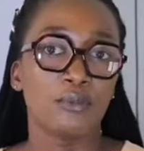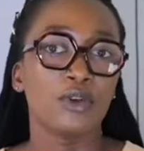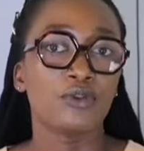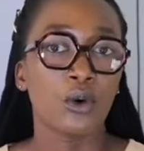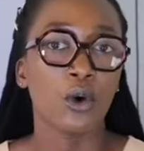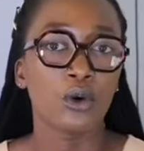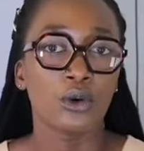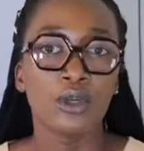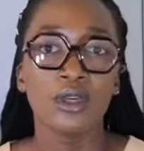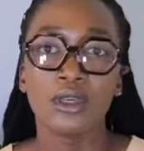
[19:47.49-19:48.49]

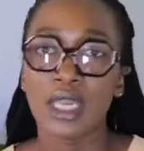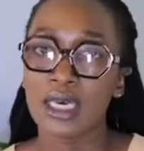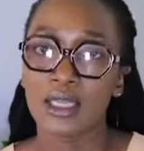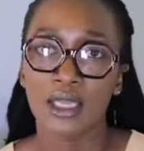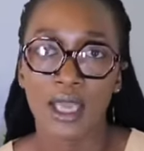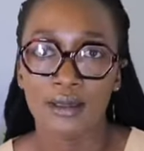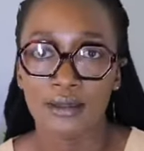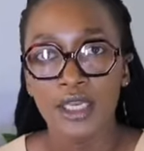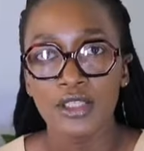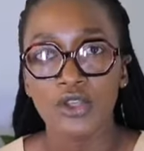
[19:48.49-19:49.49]
before anything else.